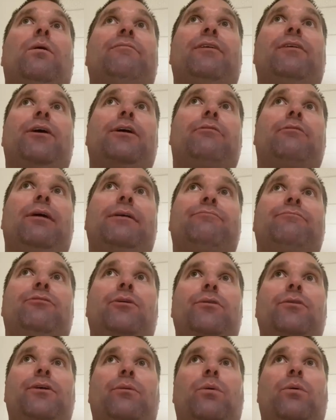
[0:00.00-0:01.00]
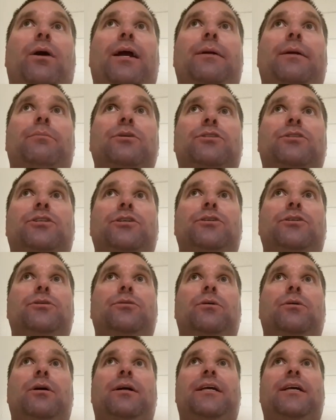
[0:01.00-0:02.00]
we're very grateful that we're able
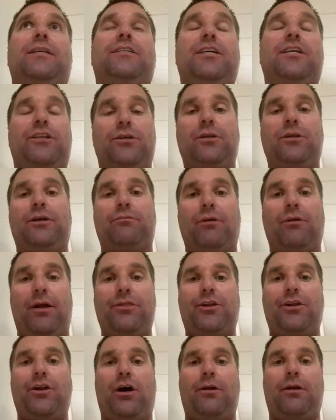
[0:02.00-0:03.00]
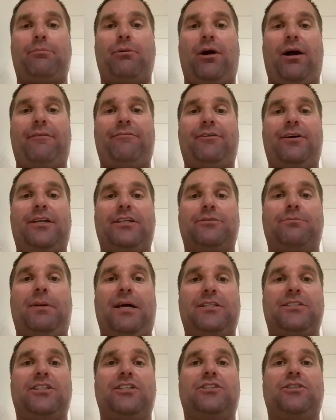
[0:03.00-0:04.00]
to continually run the nonprofit as
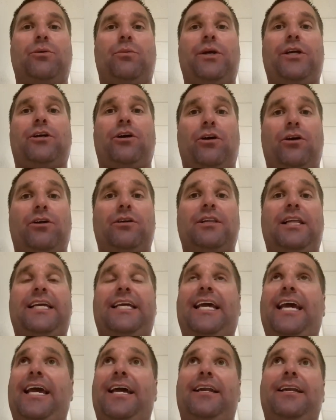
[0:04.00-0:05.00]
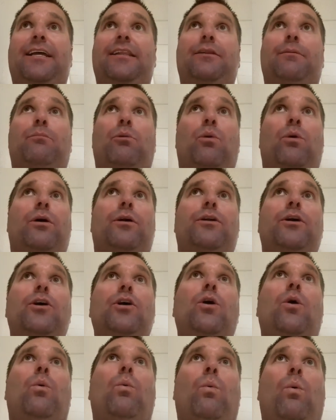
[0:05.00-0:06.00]
best as that we currently can. And the board
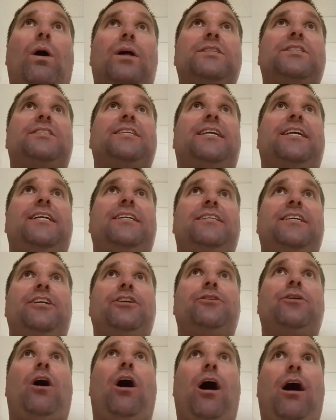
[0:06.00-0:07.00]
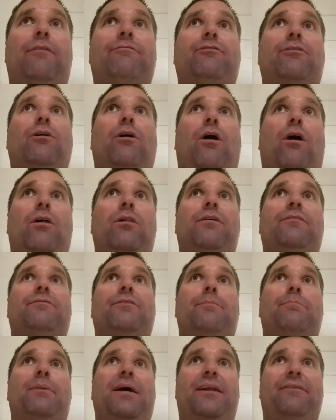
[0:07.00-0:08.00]
wants to continue to offer all
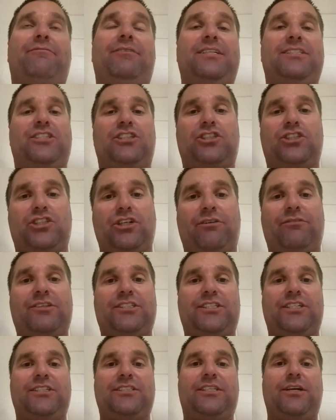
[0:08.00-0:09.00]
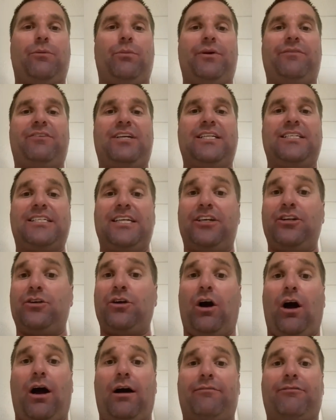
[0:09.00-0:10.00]
of the benefits and services that we've
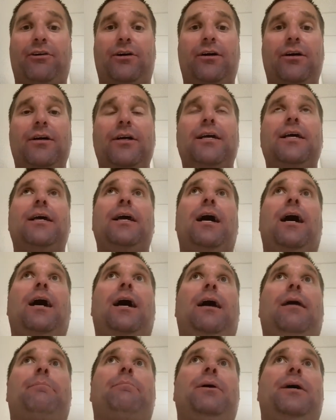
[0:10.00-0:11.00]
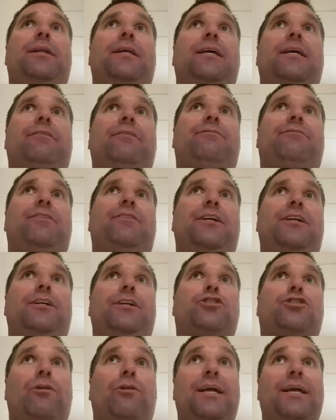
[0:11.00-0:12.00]
continued to offer. But if the
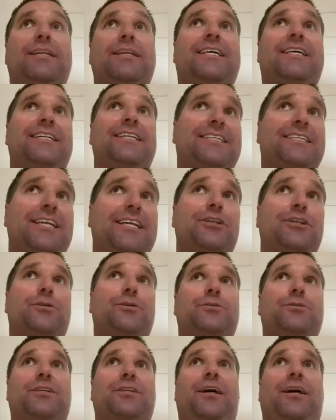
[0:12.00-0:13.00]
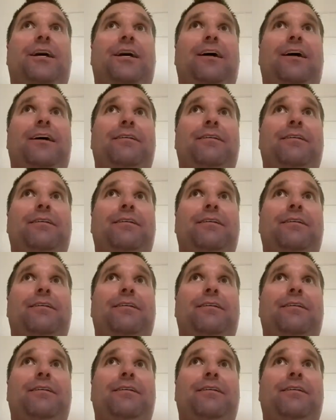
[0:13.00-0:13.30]
trend continues